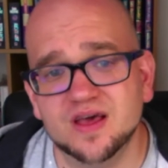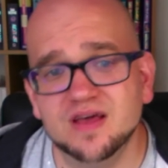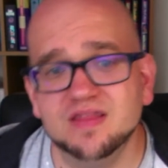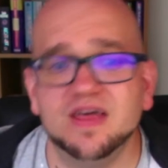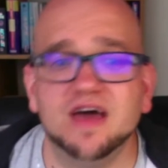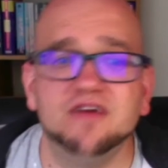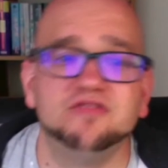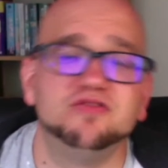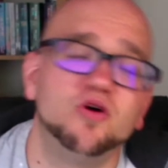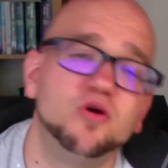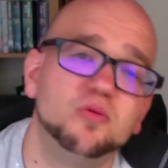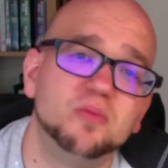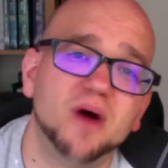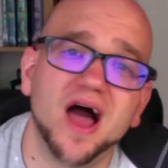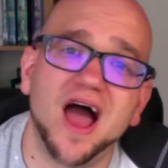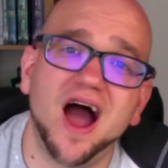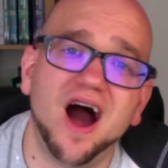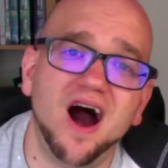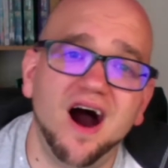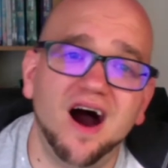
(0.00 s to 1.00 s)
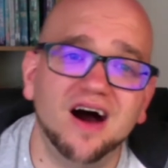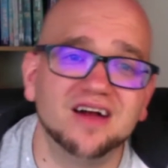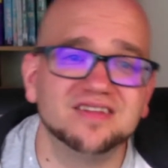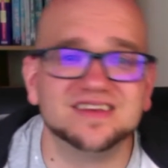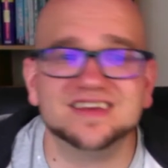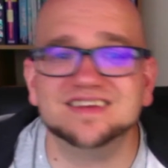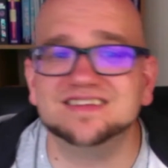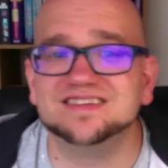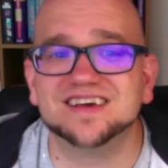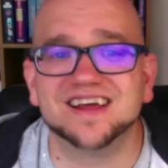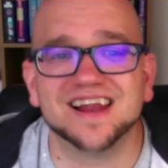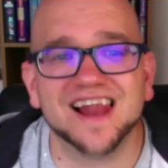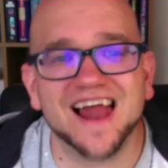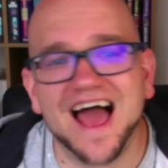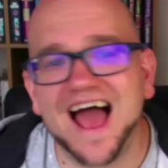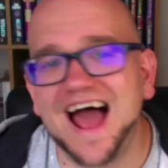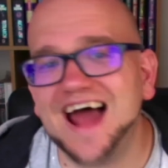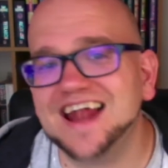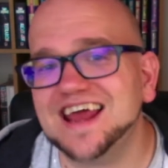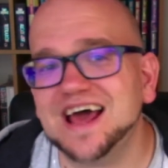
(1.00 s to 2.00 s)
Therefore my heart is
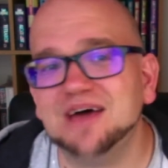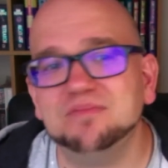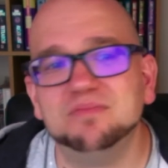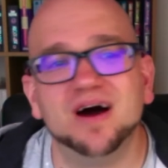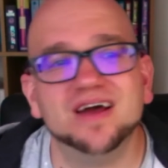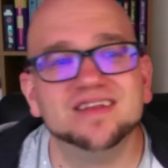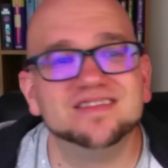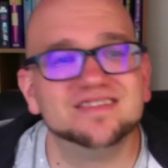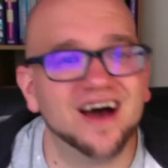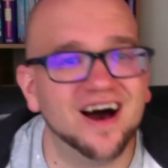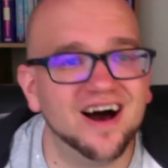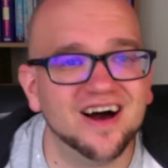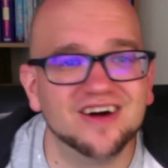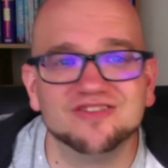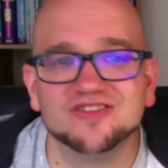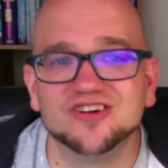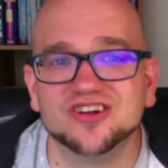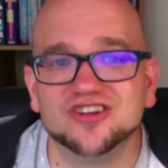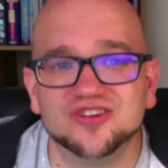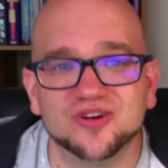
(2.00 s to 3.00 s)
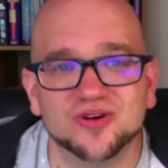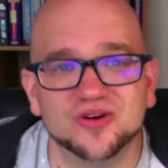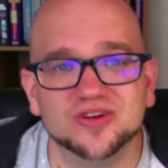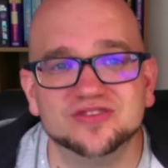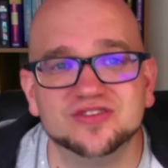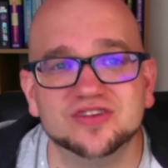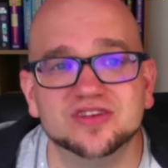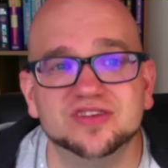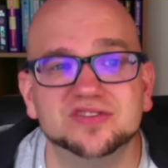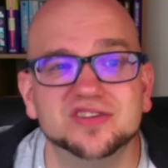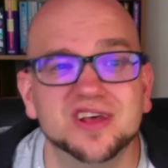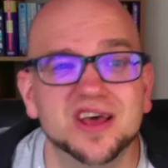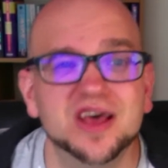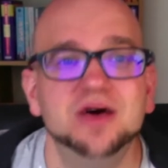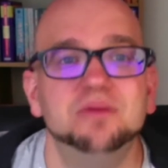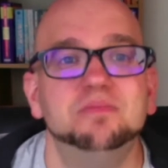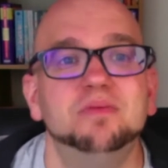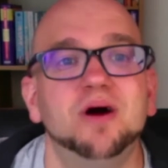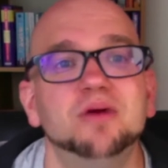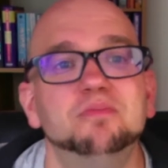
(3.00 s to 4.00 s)
glad and my tongue rejoices.
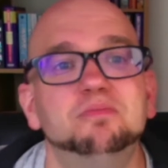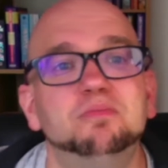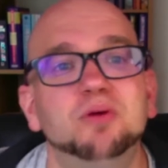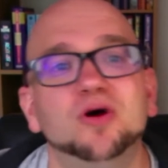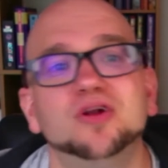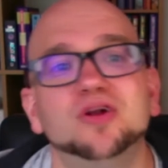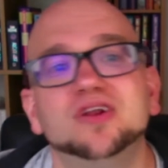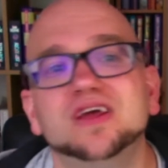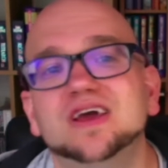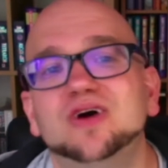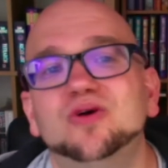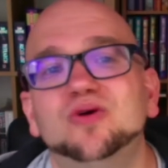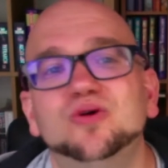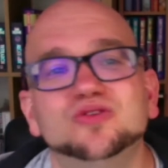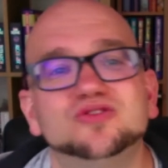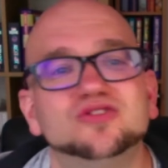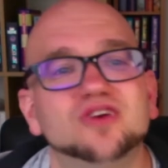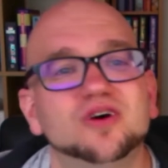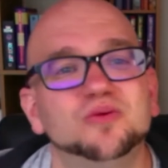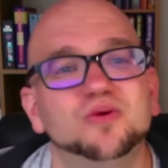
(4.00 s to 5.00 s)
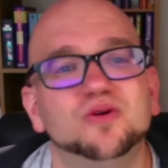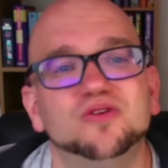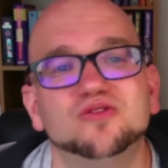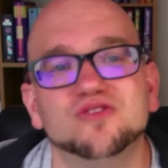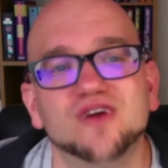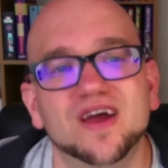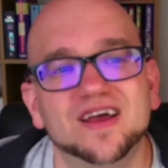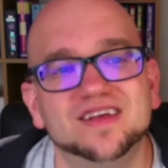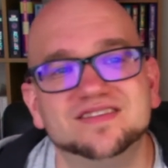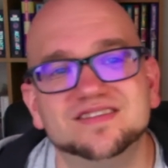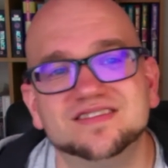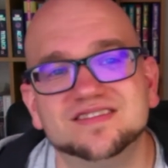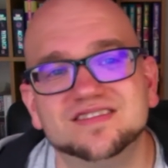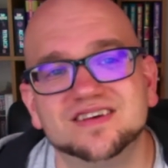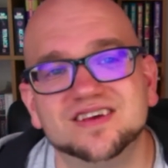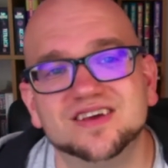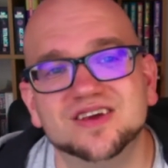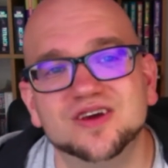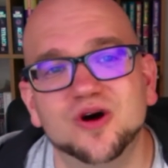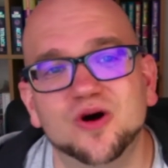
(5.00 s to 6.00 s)
My body also will rest
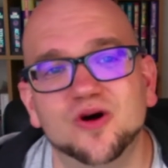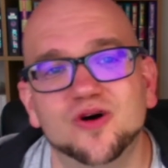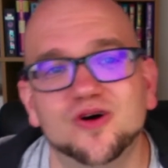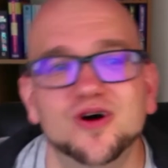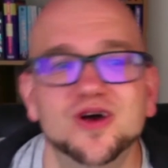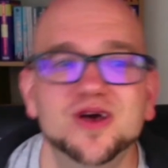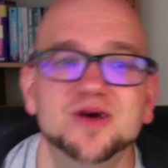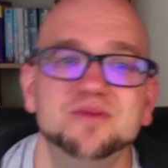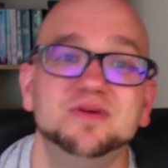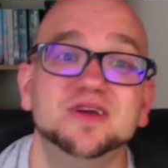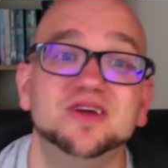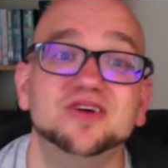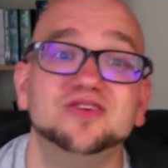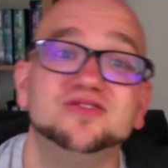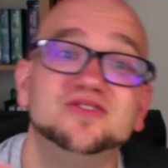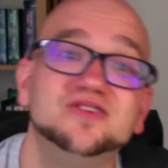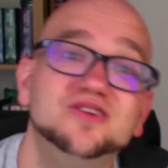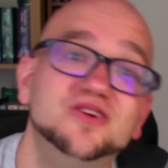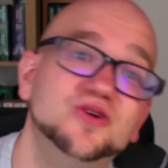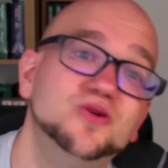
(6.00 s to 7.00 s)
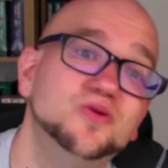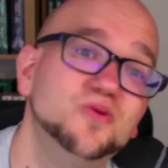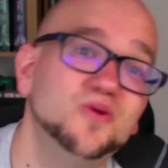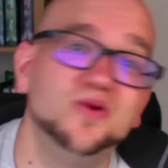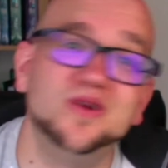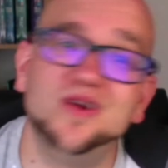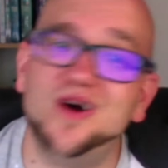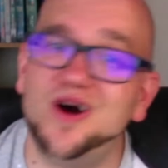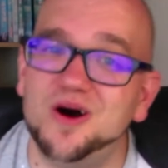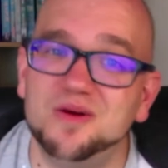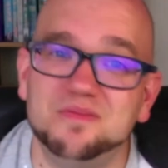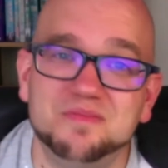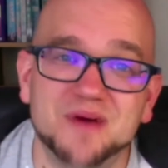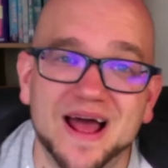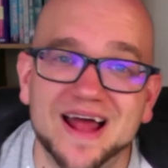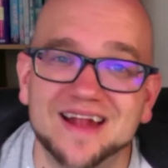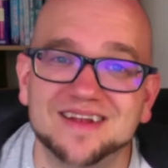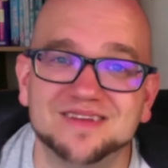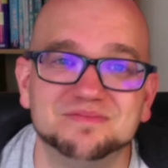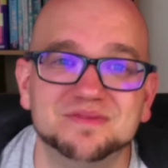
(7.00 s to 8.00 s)
secure, because you will not
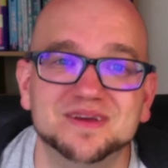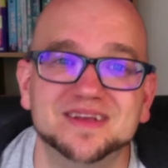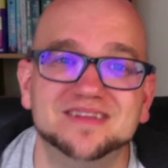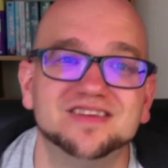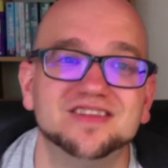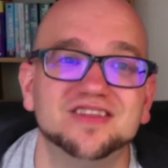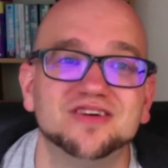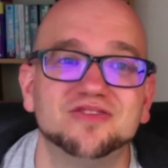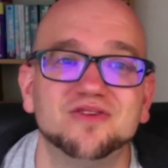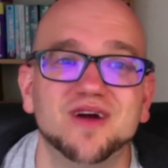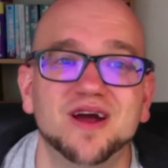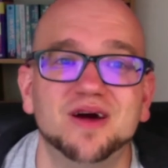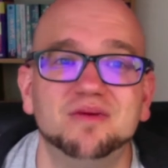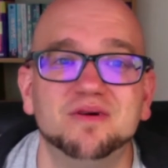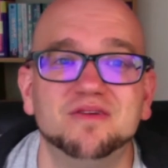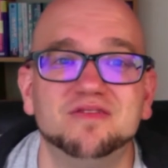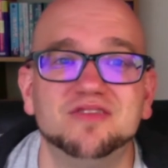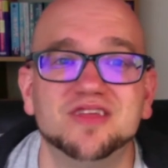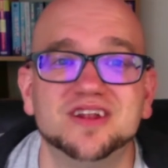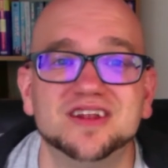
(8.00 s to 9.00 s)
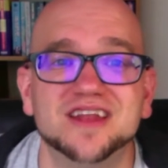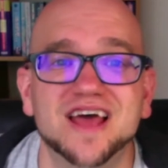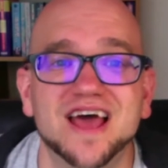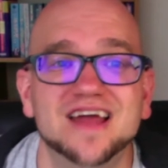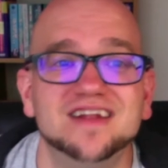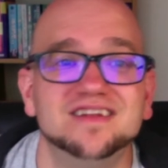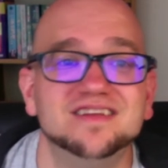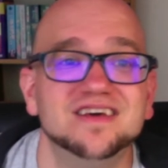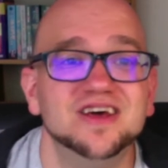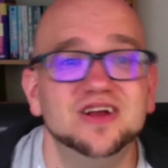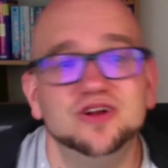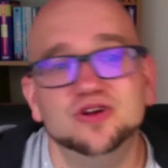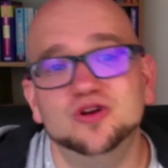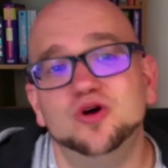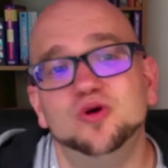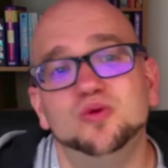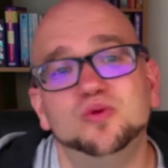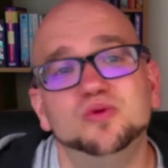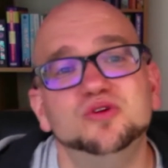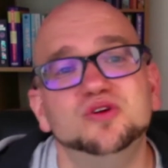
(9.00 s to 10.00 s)
abandon me to the realm of the dead,
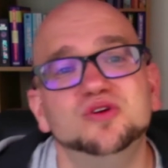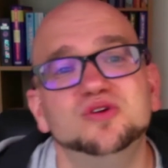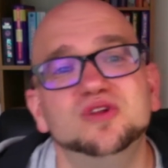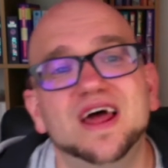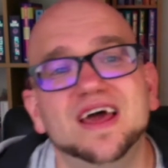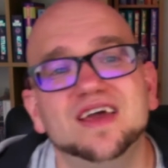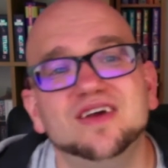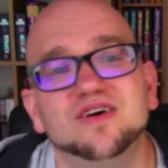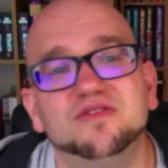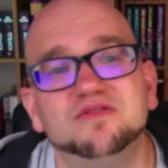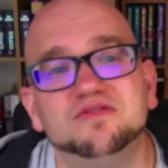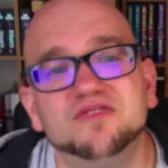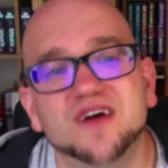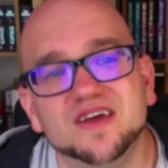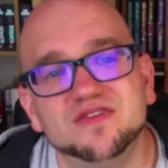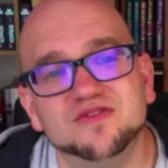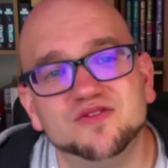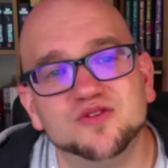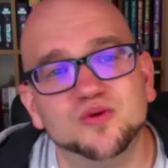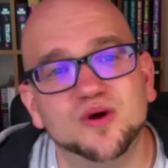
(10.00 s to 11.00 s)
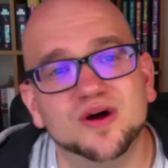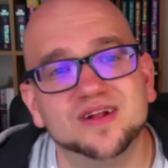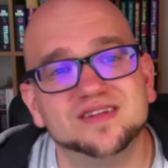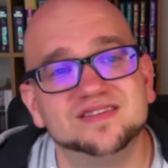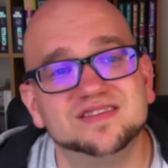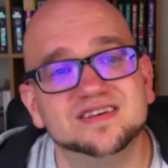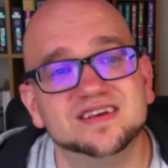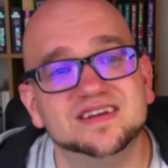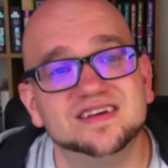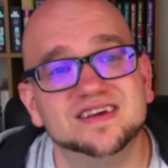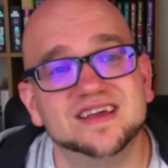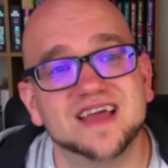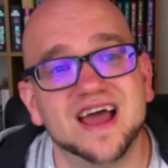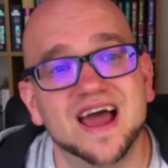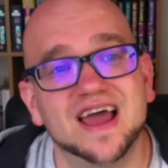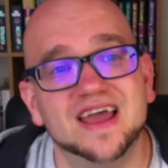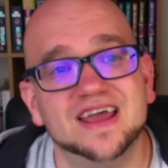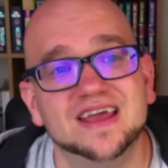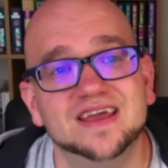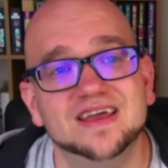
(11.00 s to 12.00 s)
nor will you let your faithful one see
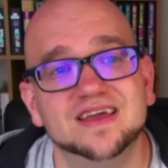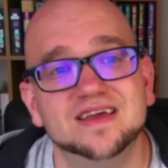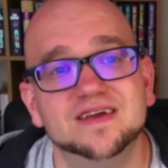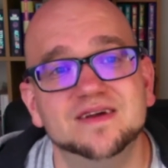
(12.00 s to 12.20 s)
decay.